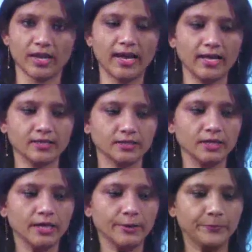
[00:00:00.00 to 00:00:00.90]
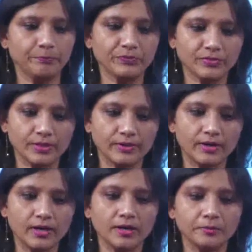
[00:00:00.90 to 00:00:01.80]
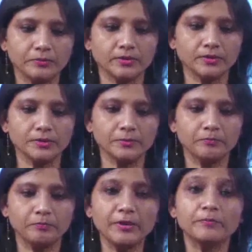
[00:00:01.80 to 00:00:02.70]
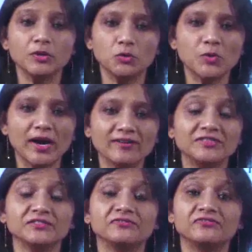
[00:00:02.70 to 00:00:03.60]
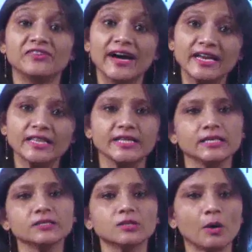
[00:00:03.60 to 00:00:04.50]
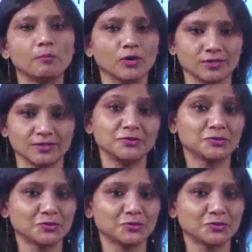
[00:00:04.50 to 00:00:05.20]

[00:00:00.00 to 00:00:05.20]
and there are uh, people who have defined these pauses. You